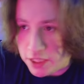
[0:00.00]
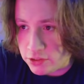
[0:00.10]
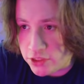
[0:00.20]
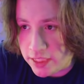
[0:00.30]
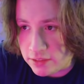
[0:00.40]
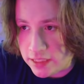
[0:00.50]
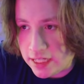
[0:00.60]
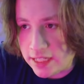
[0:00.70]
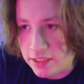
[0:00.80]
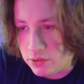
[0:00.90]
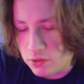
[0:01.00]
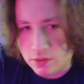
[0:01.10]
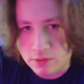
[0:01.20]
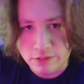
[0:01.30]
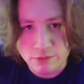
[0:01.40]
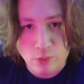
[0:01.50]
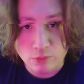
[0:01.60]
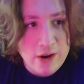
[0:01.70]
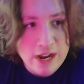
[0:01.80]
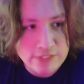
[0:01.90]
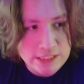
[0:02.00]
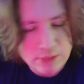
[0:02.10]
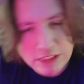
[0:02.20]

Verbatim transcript: the algorithm has changed. Wow, I haven't seen one of your